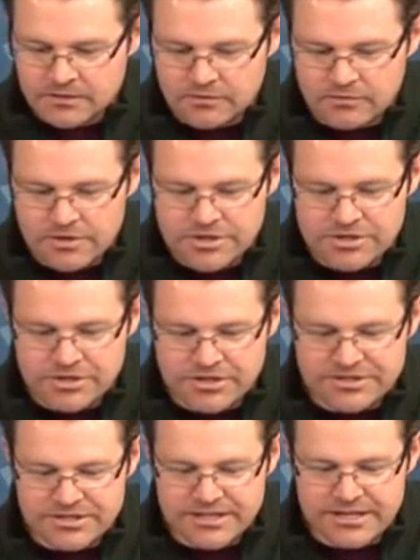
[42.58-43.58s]
which, as you can
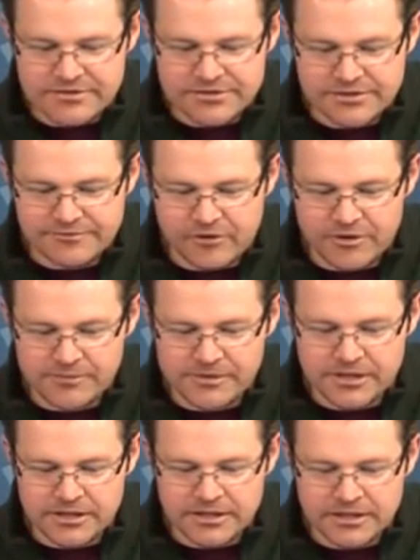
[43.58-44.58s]
see, here's the
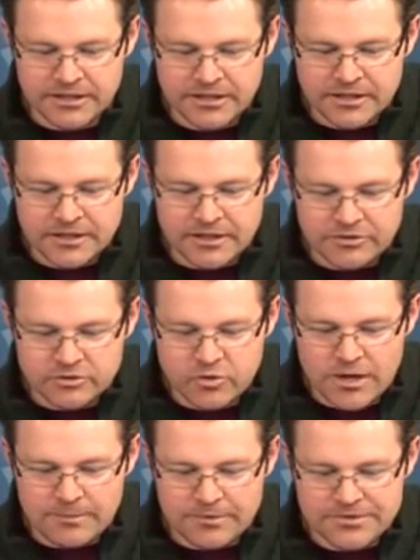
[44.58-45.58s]
formula.
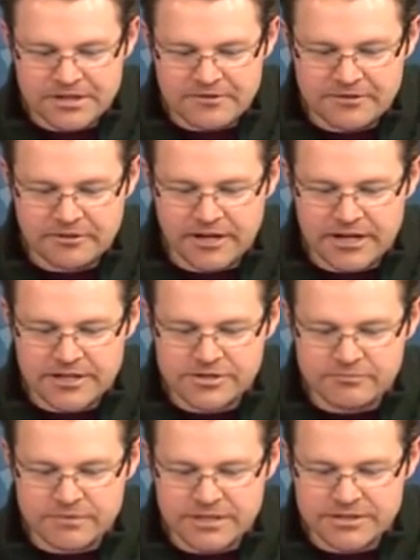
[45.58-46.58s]
20% of the grade is your
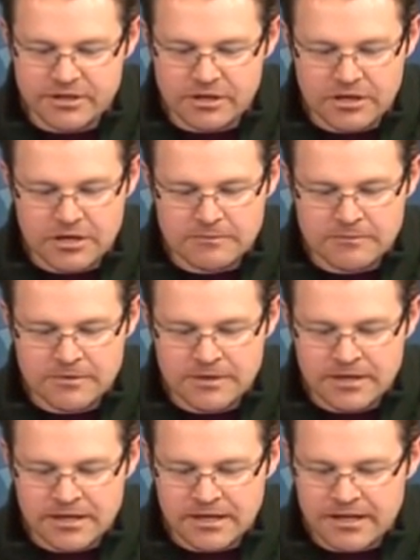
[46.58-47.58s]
midterm,
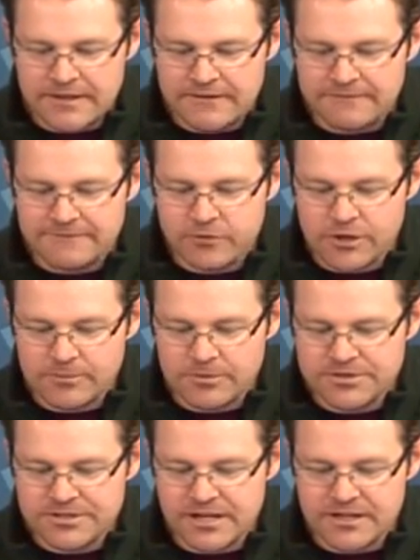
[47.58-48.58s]
and then
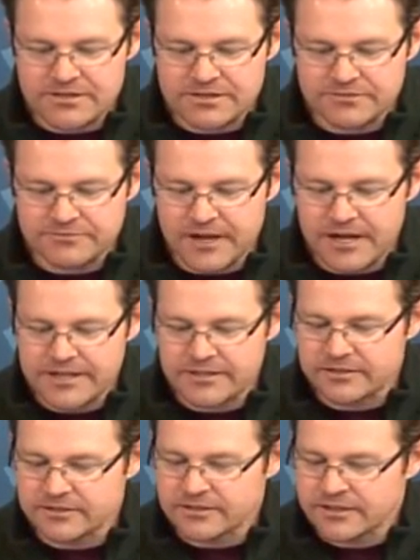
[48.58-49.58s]
40% is the
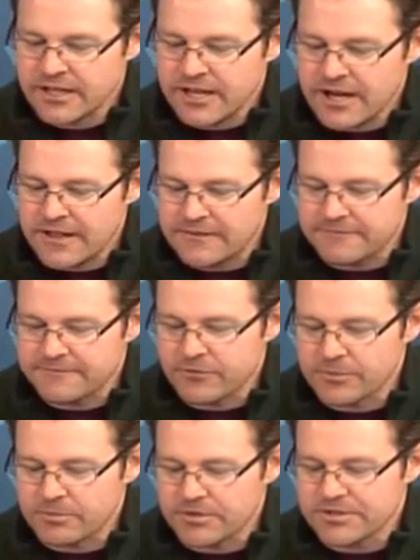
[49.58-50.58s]
final, and then
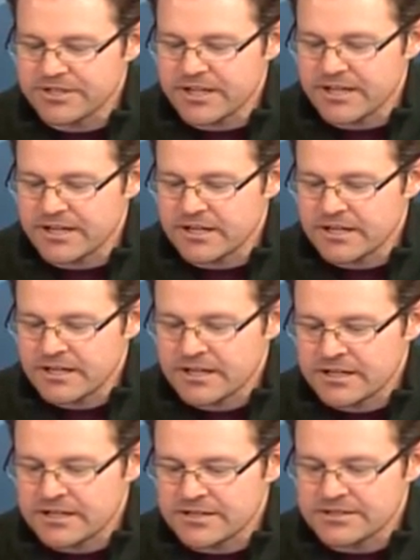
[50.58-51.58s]
40%
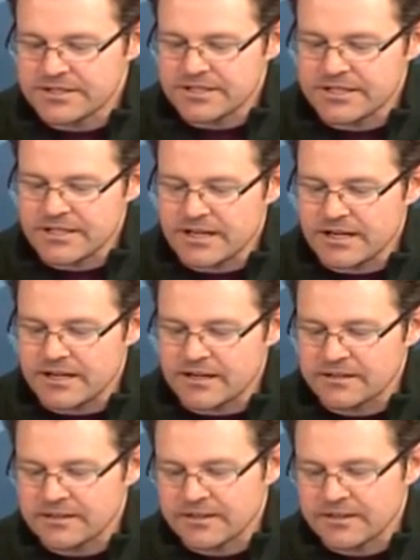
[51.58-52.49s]
is going